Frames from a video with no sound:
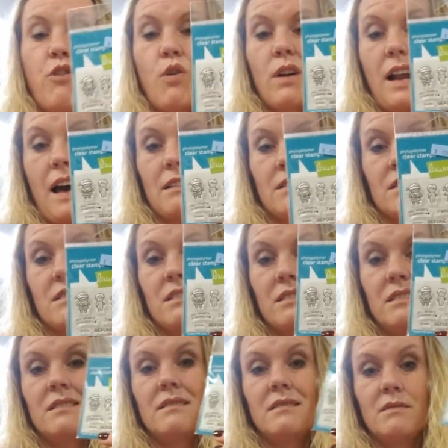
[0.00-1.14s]
$4.
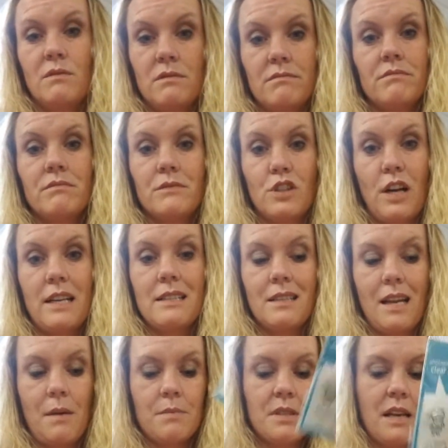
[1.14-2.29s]
Great
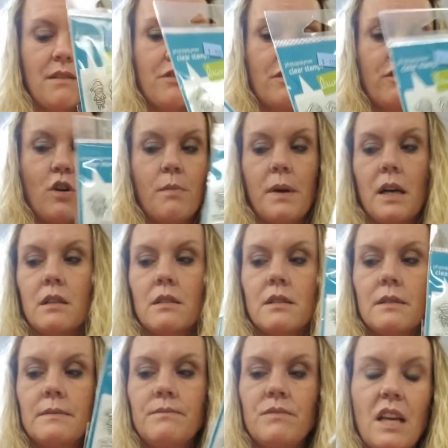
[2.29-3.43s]
stamp set for 4 bucks.
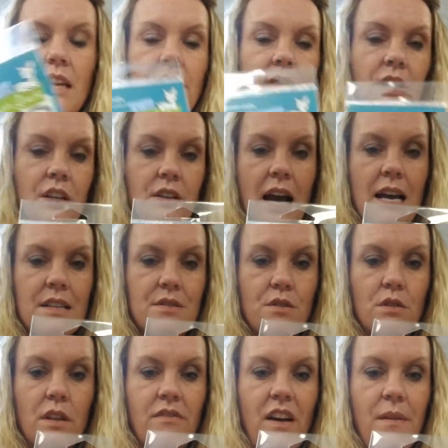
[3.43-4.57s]
And even your dies are
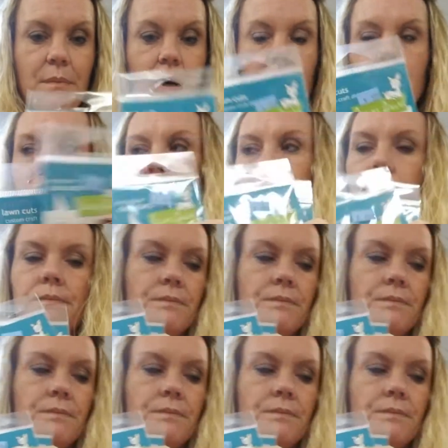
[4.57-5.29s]
only 5 bucks.